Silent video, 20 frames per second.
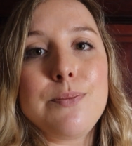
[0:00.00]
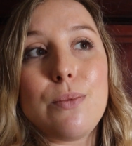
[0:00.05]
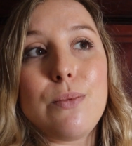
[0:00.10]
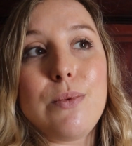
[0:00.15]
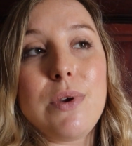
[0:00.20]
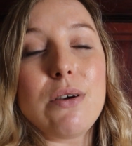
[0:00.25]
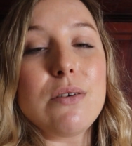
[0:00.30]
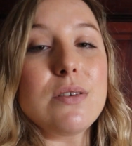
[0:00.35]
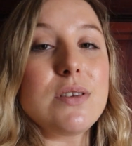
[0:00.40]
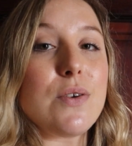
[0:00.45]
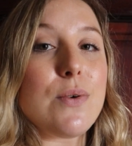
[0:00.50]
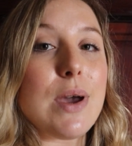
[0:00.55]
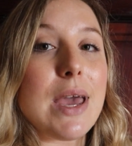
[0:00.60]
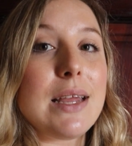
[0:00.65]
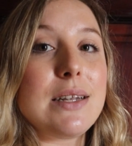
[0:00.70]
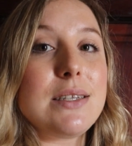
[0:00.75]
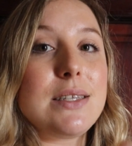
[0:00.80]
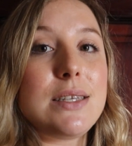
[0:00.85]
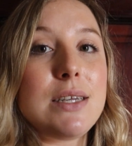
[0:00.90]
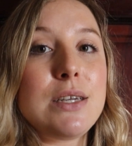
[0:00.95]
We also
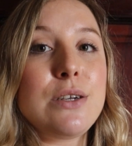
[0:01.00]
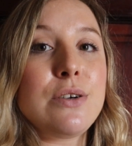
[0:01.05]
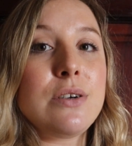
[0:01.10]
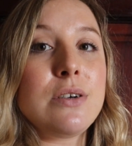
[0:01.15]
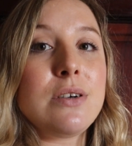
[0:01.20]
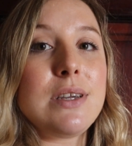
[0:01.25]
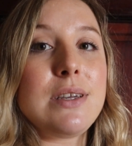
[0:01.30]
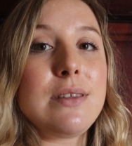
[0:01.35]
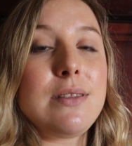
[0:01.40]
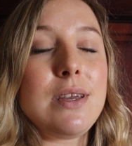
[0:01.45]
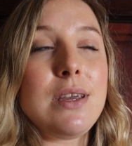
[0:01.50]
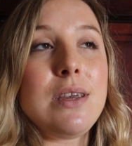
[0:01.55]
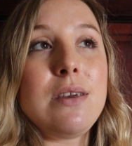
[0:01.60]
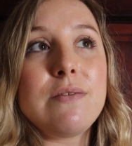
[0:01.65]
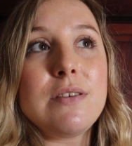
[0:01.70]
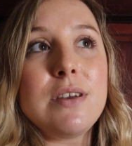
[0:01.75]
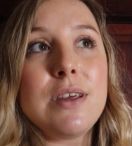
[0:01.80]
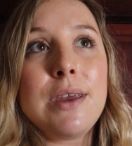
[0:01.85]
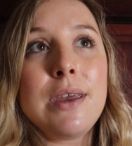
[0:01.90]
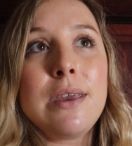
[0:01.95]
had dinner in the
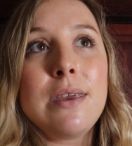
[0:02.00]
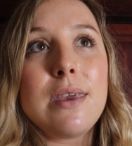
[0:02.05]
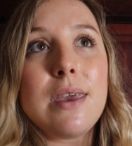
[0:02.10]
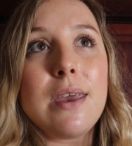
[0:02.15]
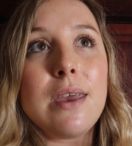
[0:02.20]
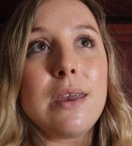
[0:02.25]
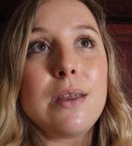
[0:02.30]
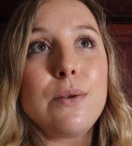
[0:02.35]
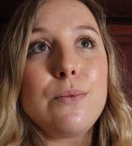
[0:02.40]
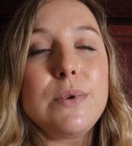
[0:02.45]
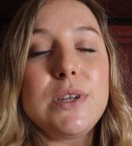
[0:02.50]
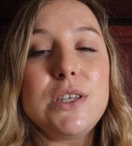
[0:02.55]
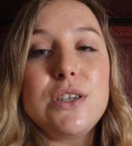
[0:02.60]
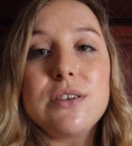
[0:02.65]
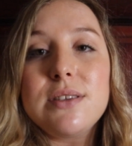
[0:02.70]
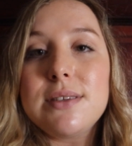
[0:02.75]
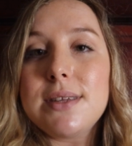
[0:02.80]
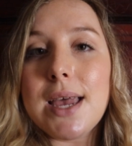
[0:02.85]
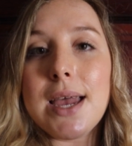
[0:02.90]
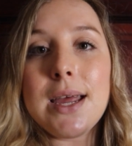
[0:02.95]
evening, and we
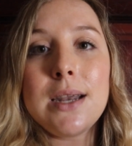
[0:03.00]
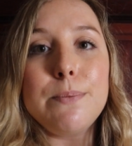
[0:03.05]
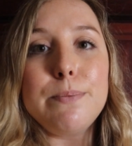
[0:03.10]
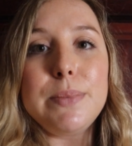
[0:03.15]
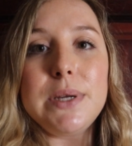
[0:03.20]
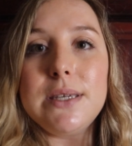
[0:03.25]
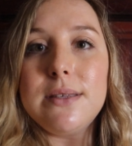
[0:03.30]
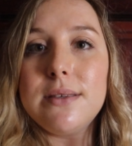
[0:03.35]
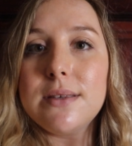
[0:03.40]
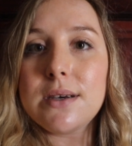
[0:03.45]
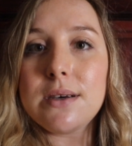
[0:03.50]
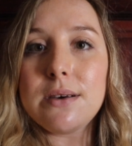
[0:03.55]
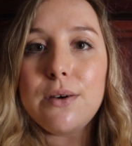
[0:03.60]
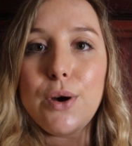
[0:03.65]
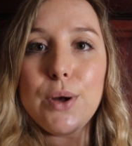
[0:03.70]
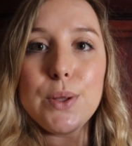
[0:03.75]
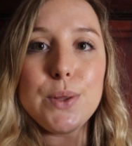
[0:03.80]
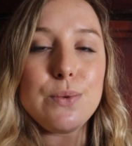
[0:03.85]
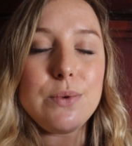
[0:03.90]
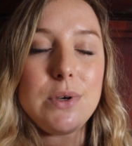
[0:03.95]
just had a pizza,
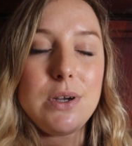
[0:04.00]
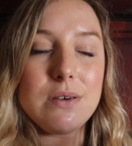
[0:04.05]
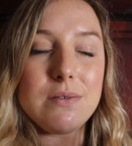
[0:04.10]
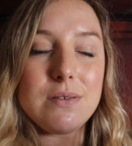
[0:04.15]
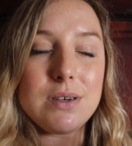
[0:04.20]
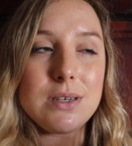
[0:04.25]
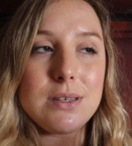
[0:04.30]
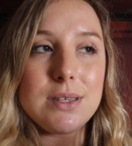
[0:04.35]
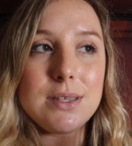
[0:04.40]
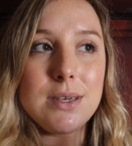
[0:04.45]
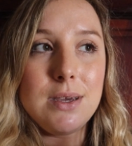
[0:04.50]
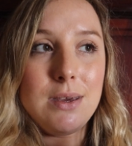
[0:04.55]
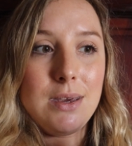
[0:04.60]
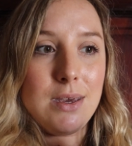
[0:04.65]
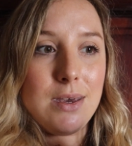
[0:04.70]
all 3 of us,